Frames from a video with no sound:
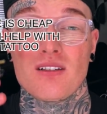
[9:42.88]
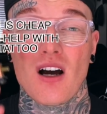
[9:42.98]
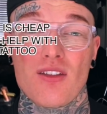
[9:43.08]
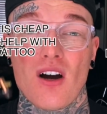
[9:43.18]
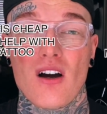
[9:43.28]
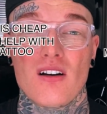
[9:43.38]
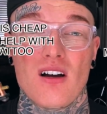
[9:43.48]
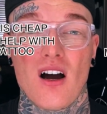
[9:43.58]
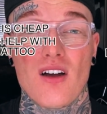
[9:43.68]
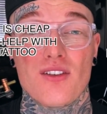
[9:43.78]

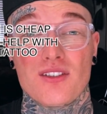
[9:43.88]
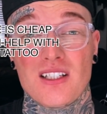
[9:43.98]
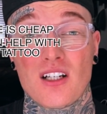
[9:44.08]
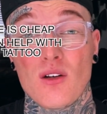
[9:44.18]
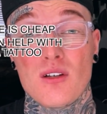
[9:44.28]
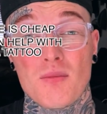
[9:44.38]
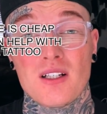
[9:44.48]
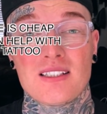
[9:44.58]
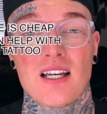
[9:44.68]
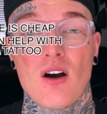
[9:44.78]
others, including
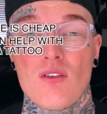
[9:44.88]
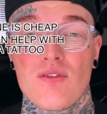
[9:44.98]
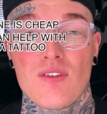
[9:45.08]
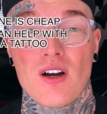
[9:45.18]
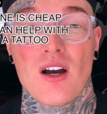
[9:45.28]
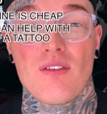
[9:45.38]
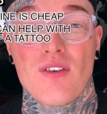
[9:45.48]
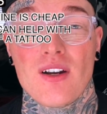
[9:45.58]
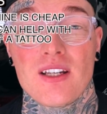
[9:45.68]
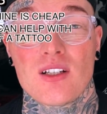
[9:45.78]
myself,
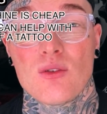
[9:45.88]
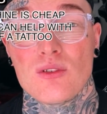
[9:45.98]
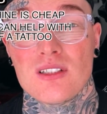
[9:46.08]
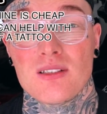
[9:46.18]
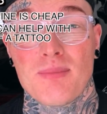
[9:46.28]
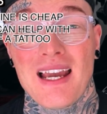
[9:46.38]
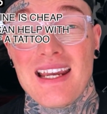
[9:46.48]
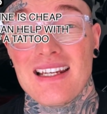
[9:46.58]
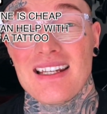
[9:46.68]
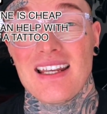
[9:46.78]
find it causes
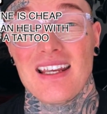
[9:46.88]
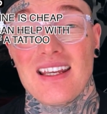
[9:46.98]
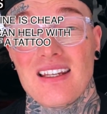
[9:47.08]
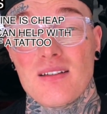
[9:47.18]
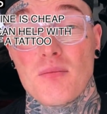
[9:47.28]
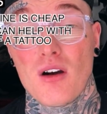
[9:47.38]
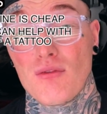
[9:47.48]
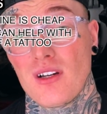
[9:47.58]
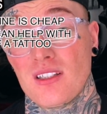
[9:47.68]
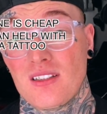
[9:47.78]
pain in my
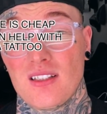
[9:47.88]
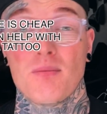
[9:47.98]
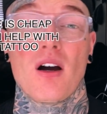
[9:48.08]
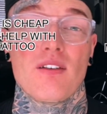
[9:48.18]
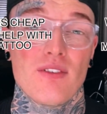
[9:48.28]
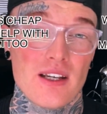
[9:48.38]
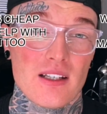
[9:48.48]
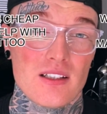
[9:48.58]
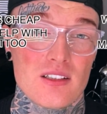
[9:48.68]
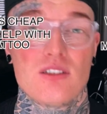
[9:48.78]
wrists and my
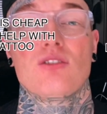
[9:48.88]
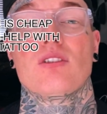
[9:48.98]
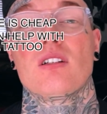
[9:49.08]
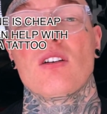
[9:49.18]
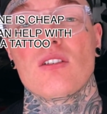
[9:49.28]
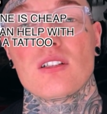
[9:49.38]
fingers during longer